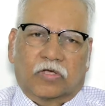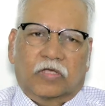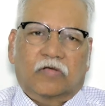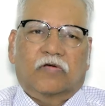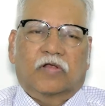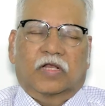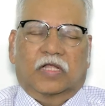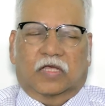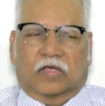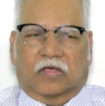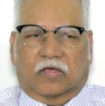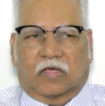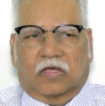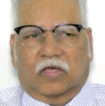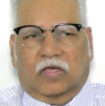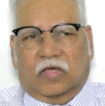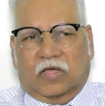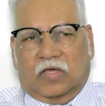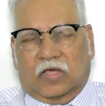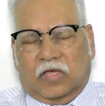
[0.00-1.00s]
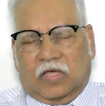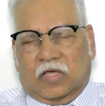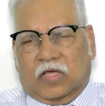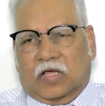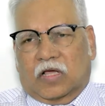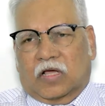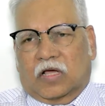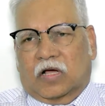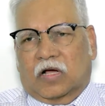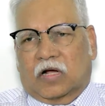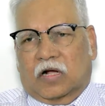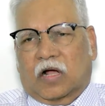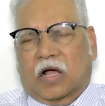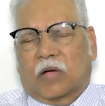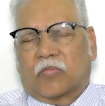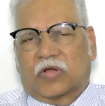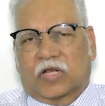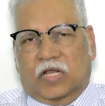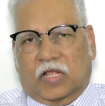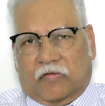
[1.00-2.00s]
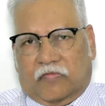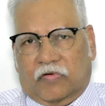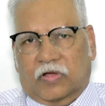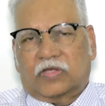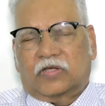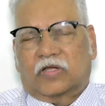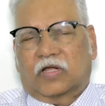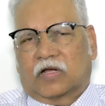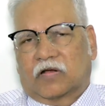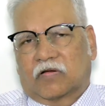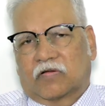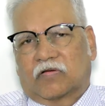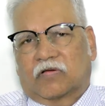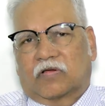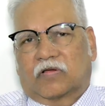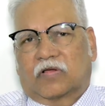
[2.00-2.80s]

equally commonly affected,